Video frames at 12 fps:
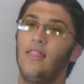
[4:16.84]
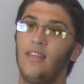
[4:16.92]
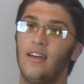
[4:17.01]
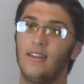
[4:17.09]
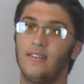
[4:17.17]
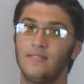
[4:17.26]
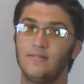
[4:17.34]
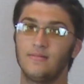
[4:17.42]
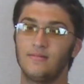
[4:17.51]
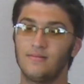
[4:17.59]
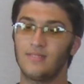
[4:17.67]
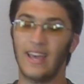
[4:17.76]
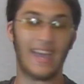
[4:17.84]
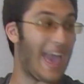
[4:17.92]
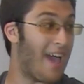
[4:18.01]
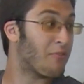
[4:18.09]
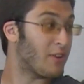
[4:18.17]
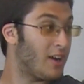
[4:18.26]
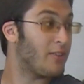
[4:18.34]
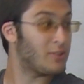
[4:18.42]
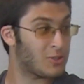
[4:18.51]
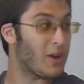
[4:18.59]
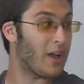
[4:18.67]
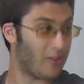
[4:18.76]
And then, like every other
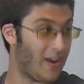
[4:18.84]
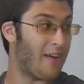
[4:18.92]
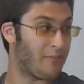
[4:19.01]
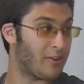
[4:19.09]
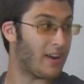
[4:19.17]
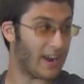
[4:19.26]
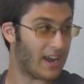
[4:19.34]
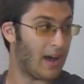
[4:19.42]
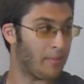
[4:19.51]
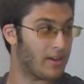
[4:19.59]
trailer ever at Comic-Con.